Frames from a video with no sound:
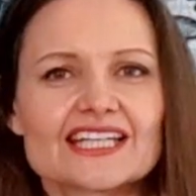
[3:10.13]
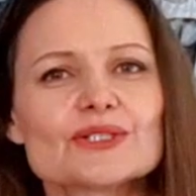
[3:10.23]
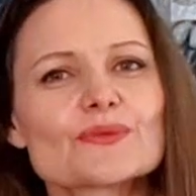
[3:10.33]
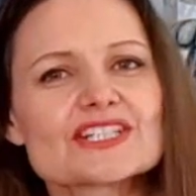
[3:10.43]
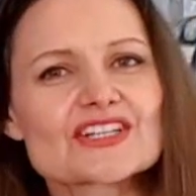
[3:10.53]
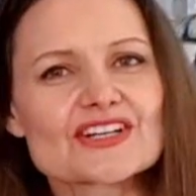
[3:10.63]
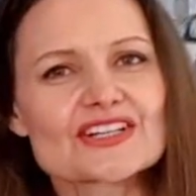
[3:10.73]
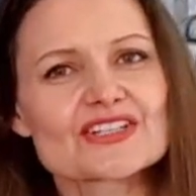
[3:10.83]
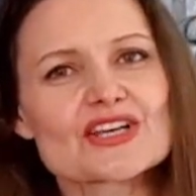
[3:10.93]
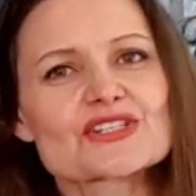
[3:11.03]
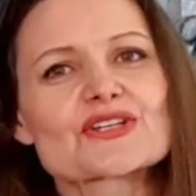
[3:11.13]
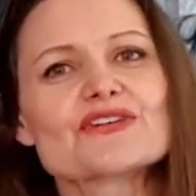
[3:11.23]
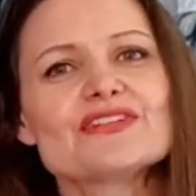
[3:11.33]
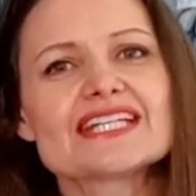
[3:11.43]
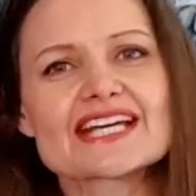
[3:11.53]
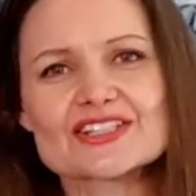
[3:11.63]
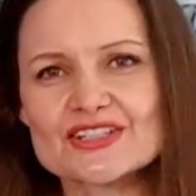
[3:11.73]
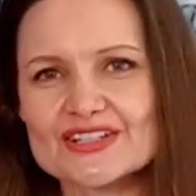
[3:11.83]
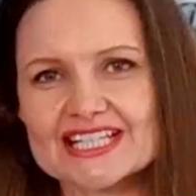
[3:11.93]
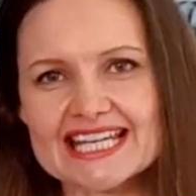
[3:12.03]
In return, Sophie gets
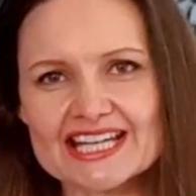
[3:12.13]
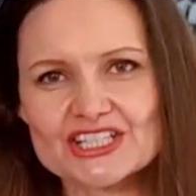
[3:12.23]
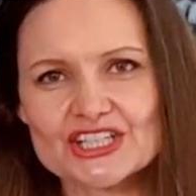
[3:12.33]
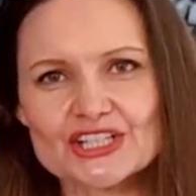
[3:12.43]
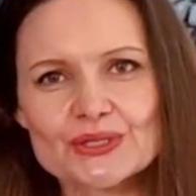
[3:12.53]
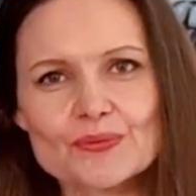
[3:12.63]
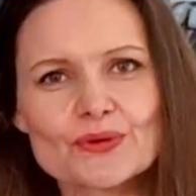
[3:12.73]
her attention,